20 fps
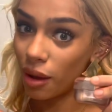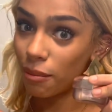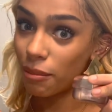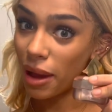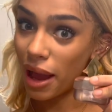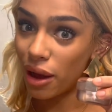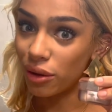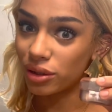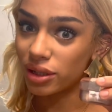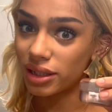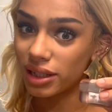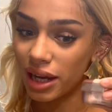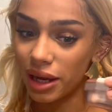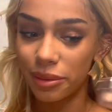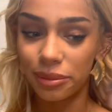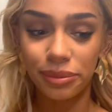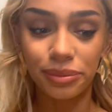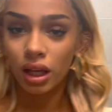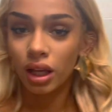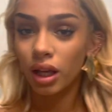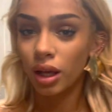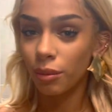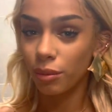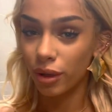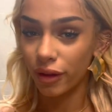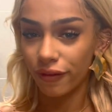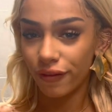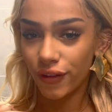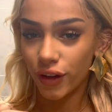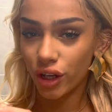Powder time.
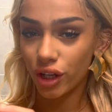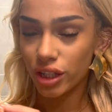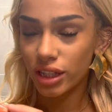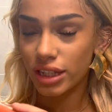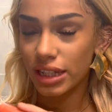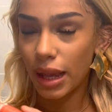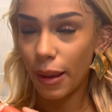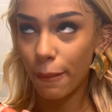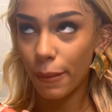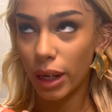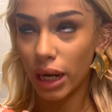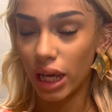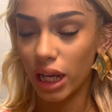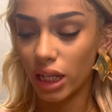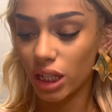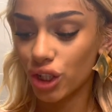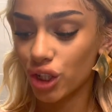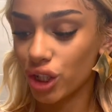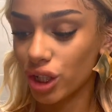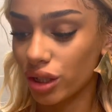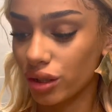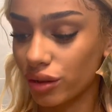But first, blush.